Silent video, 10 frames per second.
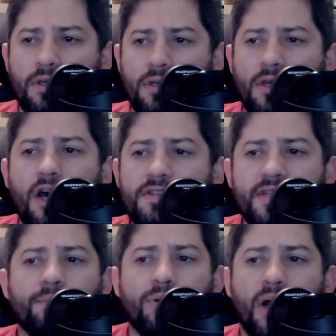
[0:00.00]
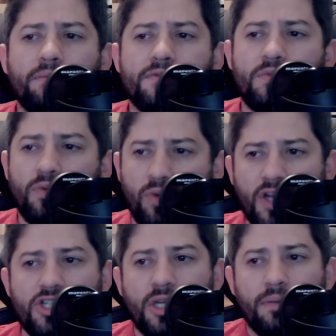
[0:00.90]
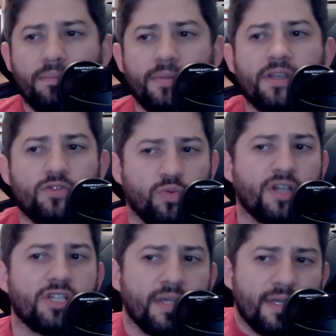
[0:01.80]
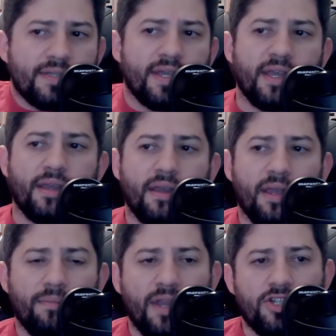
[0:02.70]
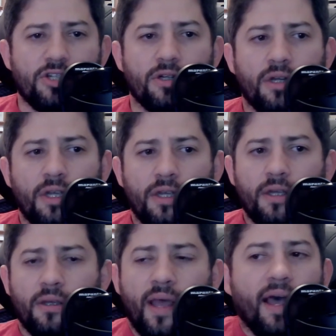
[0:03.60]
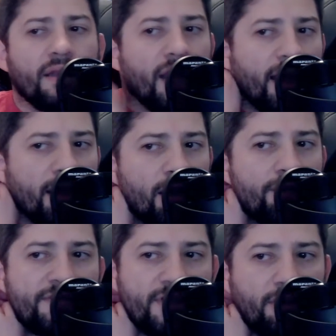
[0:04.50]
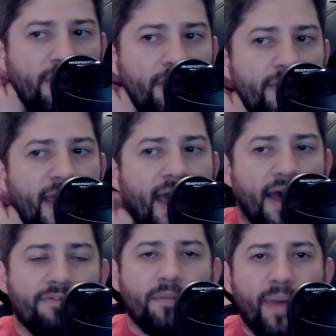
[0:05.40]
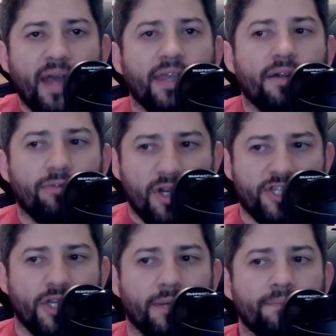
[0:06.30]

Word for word: causing problems with Russia, because Russia is a, a major ally of Syria. They have the backing of Russia.